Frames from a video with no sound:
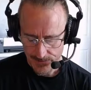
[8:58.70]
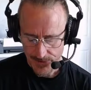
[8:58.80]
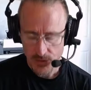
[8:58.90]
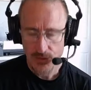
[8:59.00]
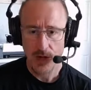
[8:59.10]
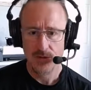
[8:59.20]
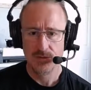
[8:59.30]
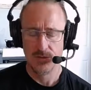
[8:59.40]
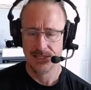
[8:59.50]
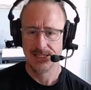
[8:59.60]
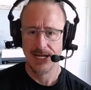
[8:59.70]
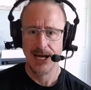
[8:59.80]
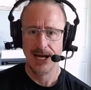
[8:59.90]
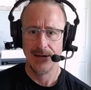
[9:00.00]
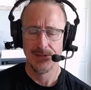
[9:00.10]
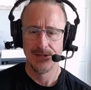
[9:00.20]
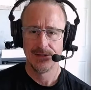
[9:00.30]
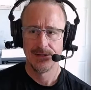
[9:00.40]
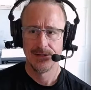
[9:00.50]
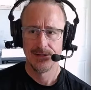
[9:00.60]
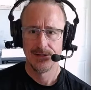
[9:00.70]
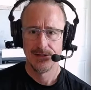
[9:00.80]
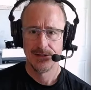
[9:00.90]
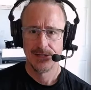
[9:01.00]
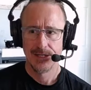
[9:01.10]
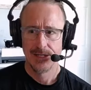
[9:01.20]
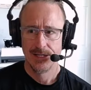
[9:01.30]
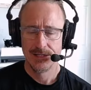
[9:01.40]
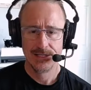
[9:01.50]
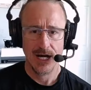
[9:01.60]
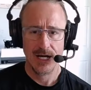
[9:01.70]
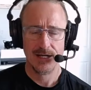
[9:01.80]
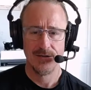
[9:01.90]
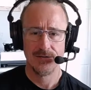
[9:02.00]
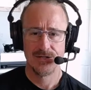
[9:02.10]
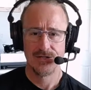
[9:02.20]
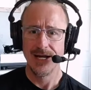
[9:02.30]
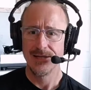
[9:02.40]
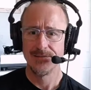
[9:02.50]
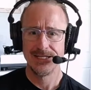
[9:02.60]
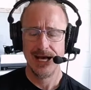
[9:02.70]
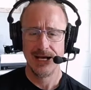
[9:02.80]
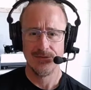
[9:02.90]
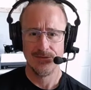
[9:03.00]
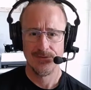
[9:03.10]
Who knows what's going to happen? Is God going to strike me down?